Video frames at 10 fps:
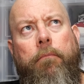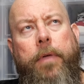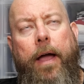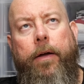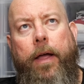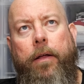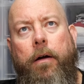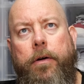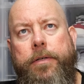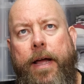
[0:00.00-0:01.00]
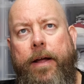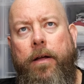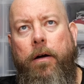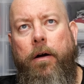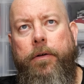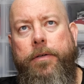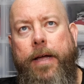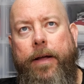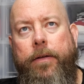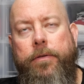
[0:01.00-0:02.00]
Yeah, okay, hard stack, hard
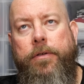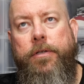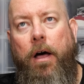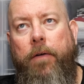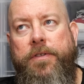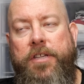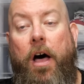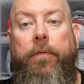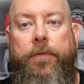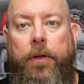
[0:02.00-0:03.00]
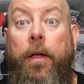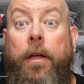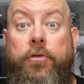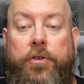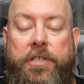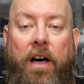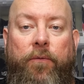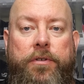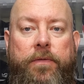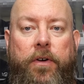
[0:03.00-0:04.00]
stack, soft, soft. Do the soft
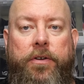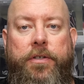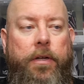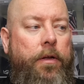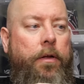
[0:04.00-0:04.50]
ones first.